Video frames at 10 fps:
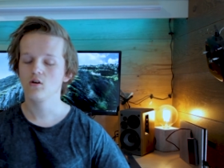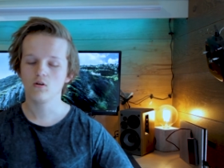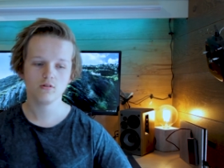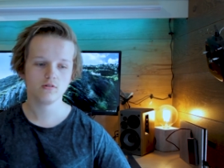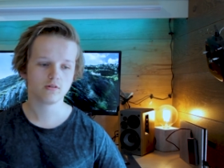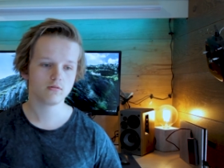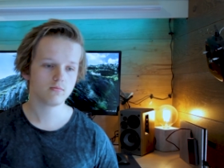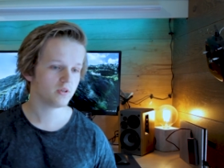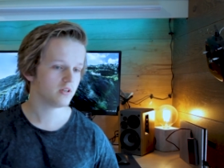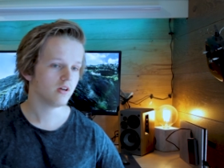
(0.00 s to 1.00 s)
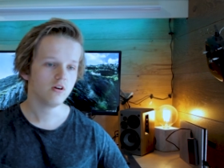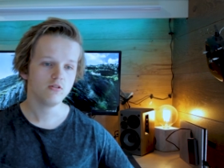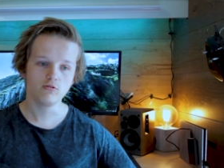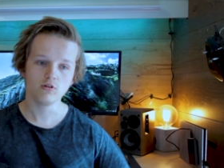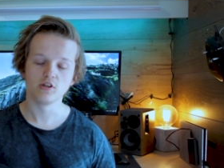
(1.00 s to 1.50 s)
Or you could be
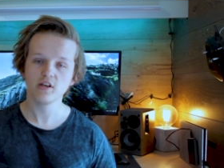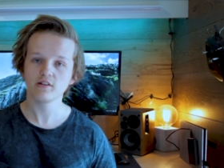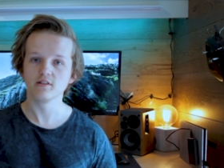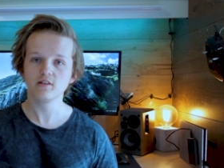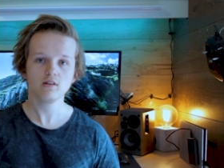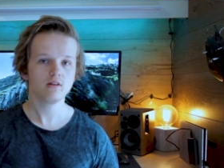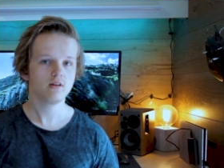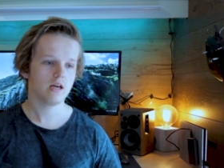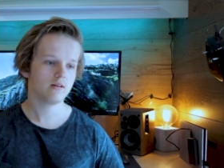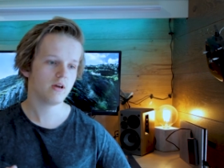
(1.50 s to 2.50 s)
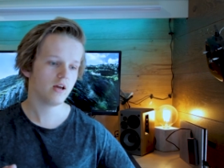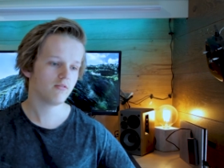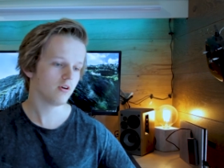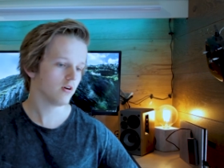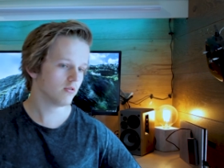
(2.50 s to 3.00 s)
fully hectic and
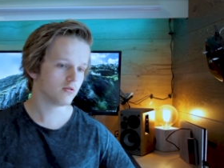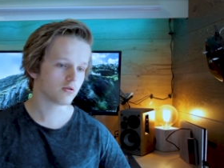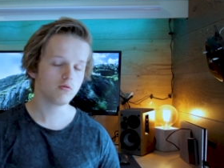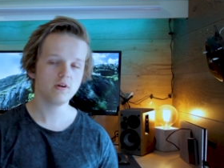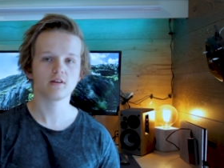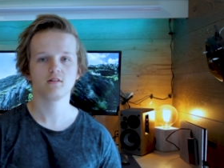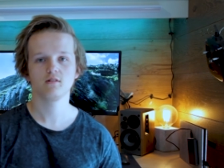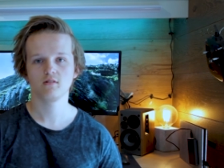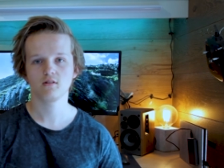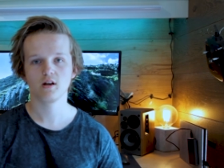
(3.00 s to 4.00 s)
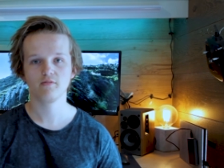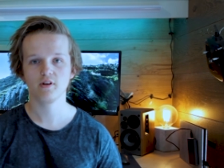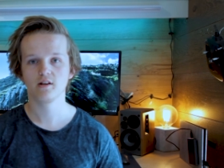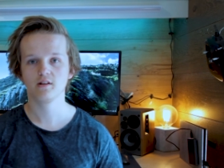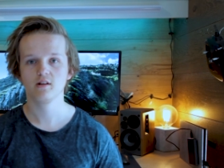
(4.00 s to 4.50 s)
have a real quick kind of
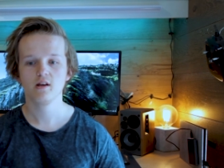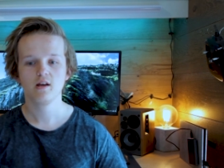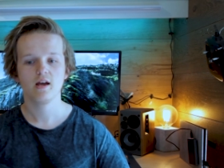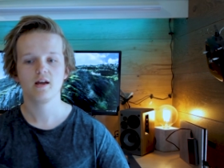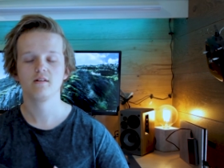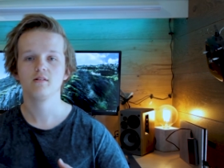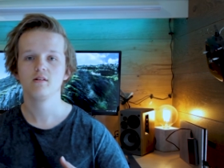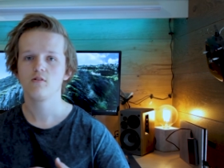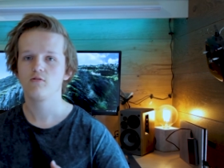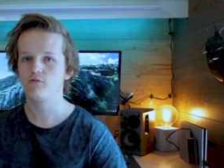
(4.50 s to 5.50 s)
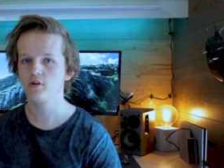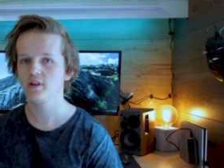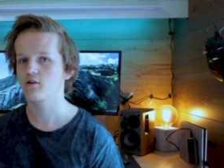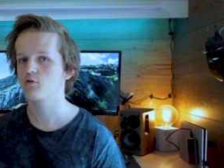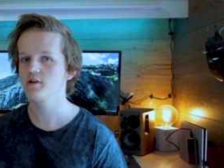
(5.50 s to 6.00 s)
edit and for
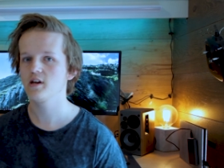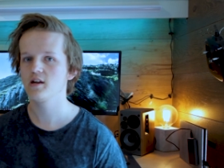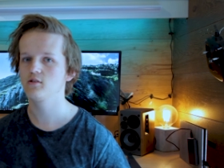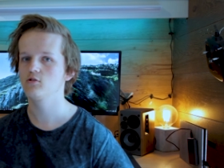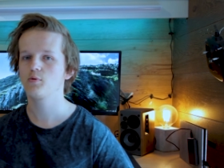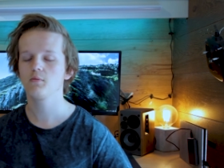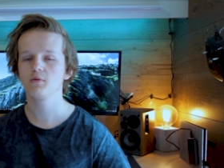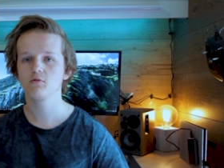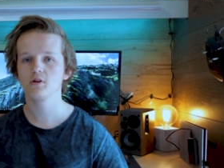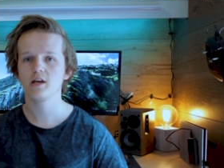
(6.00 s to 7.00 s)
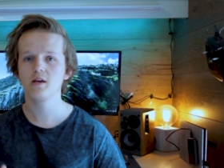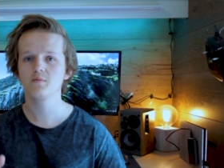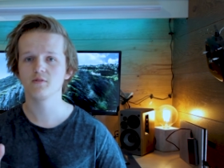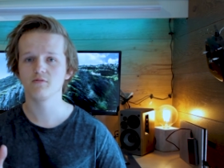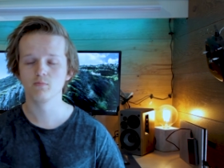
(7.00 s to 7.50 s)
that quick edit, you'll probably want
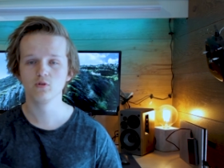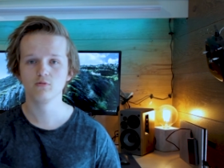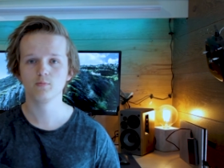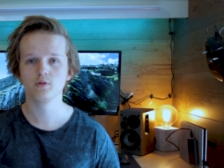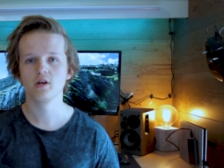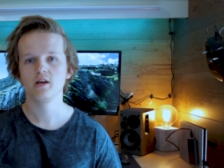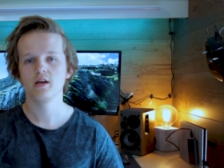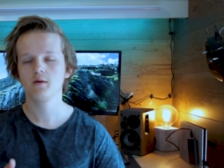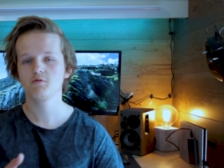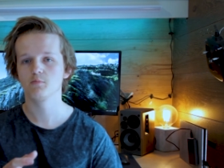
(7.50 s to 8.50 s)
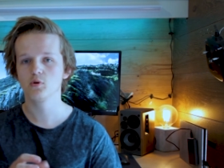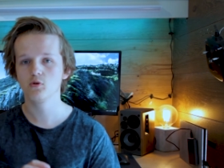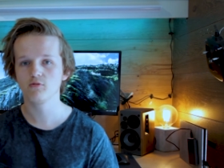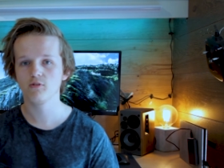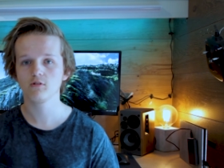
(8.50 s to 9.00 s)
heaps of movement, heaps of
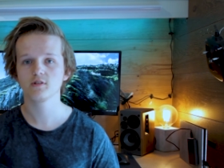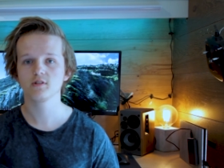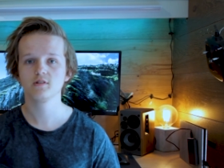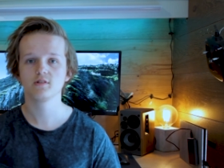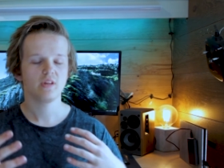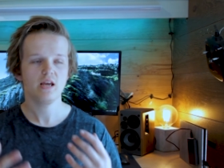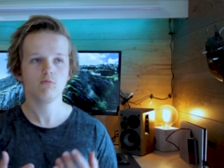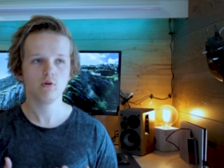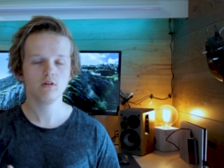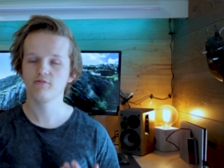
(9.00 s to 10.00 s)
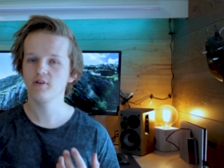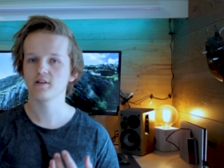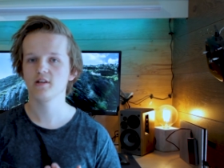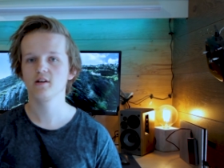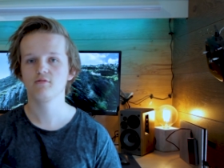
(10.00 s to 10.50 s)
pull focuses. It will
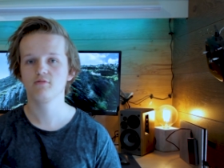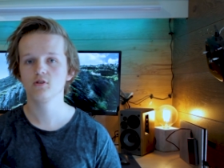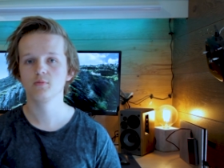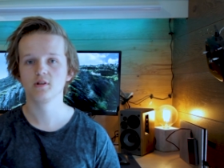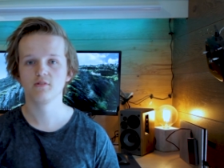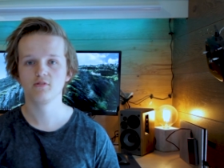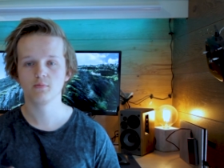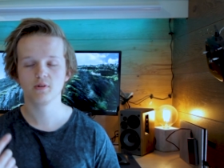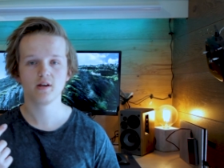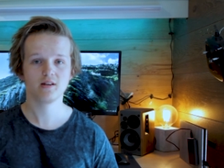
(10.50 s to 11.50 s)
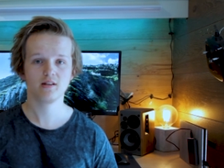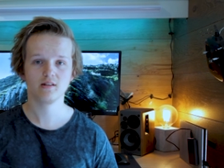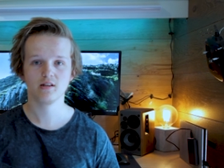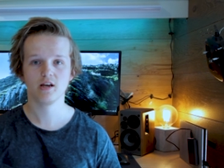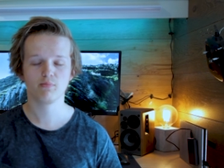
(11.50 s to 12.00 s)
affect how you're filming if you plan that
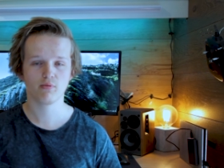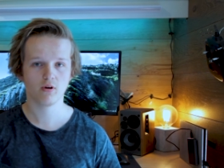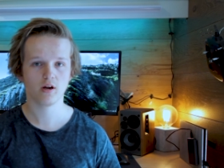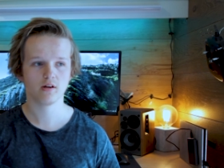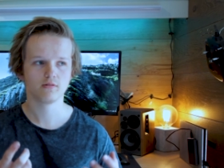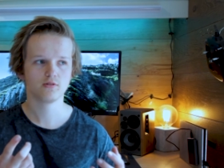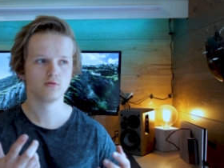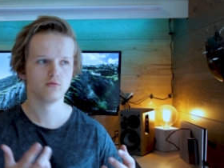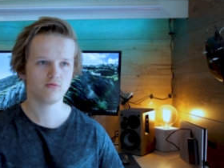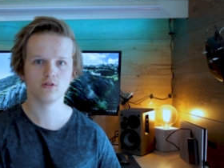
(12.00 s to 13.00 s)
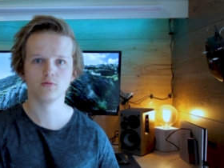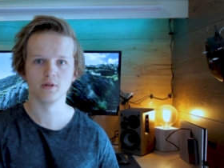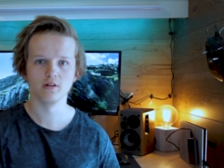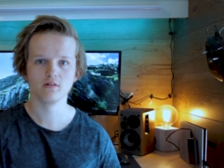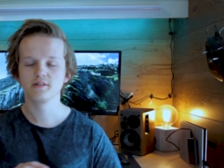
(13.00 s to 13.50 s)
in your head prior to filming it.